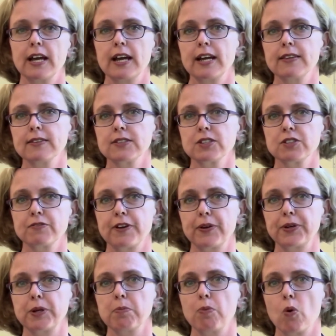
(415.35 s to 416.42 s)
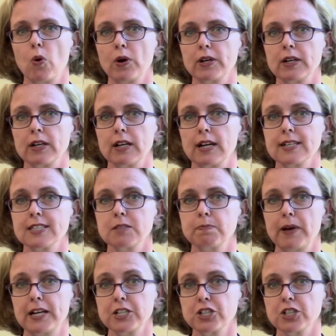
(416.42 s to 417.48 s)
And this is very important,
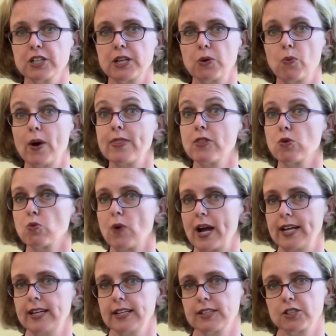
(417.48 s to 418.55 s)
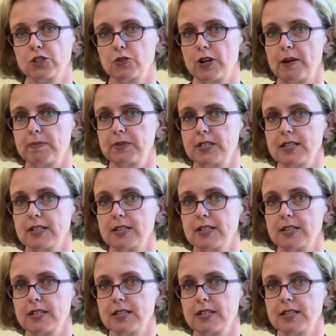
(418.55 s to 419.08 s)
especially when the writing script